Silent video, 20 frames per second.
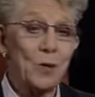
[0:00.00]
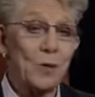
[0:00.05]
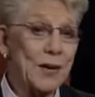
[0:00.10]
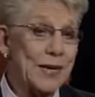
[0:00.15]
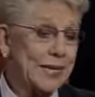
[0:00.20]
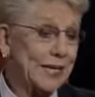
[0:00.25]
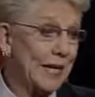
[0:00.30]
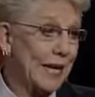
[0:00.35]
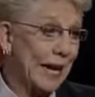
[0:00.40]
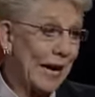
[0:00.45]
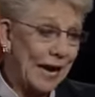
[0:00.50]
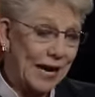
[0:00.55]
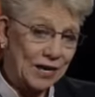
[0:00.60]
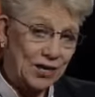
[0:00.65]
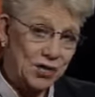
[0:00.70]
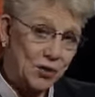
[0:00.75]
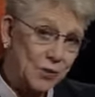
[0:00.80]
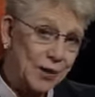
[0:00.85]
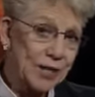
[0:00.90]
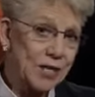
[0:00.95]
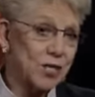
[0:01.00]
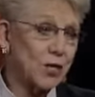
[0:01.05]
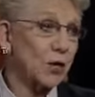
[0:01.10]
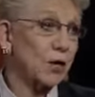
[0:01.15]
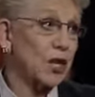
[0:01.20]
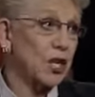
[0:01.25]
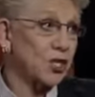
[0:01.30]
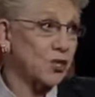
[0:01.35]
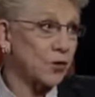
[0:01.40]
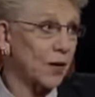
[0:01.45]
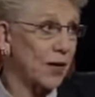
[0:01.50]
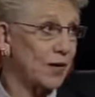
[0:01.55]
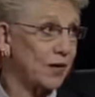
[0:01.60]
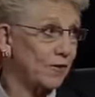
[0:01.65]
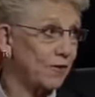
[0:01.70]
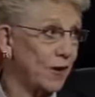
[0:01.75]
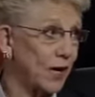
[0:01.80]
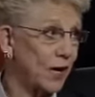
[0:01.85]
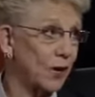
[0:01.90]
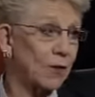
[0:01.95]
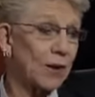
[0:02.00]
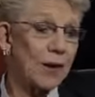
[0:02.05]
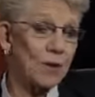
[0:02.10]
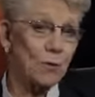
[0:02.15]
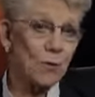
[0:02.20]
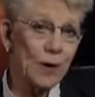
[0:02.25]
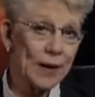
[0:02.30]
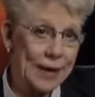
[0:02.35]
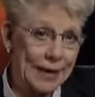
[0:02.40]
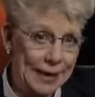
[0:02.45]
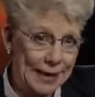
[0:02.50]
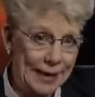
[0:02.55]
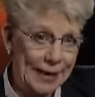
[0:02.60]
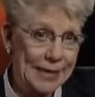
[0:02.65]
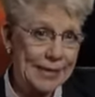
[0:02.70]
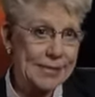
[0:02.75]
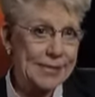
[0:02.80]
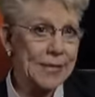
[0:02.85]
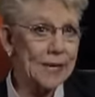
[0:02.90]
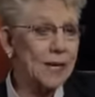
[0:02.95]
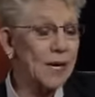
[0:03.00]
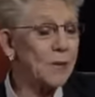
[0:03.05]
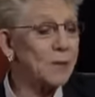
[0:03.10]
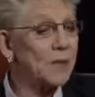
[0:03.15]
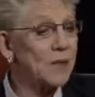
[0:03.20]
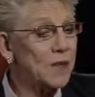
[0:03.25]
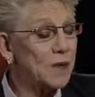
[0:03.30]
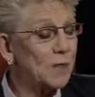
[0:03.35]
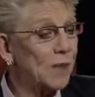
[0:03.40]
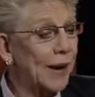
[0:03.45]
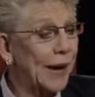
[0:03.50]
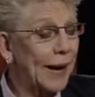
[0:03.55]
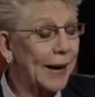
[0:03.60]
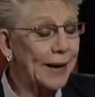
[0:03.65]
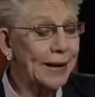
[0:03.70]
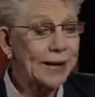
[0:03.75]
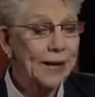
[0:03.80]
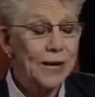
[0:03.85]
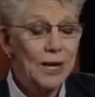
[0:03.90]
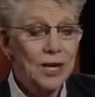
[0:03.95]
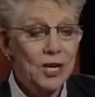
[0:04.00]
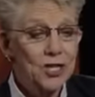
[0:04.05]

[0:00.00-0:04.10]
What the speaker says: We did x-rays on it, trying to figure out why it has the hump in the back,